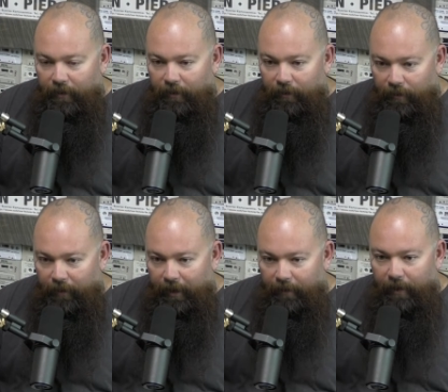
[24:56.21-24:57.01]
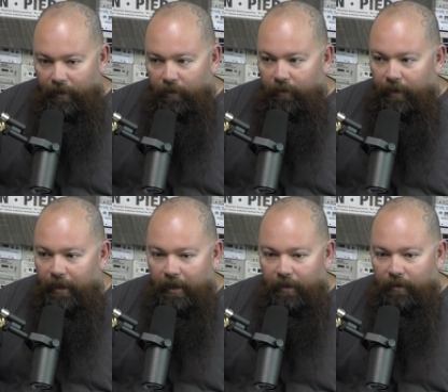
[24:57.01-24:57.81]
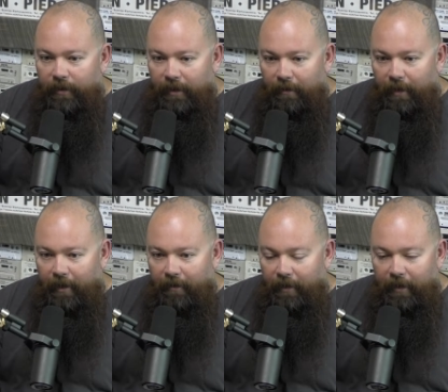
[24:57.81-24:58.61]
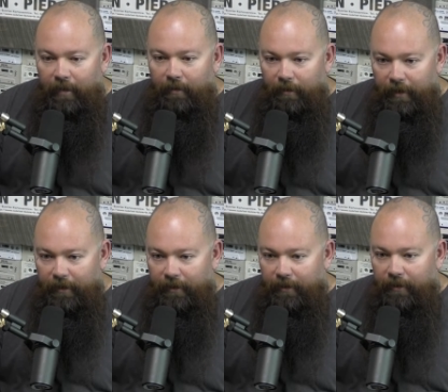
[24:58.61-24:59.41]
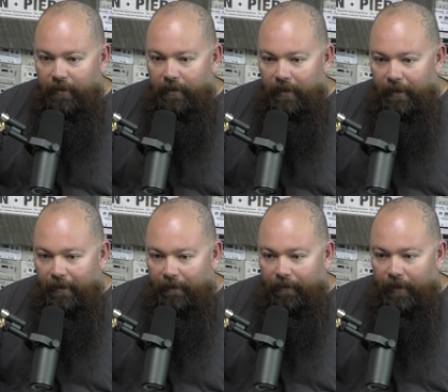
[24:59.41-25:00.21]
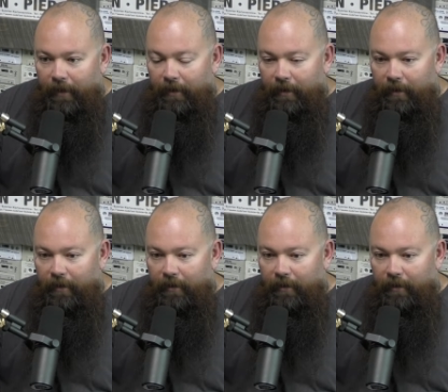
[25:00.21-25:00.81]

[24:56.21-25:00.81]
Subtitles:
you know, when we get ready to order, we kind of know what's coming out in a couple months, and then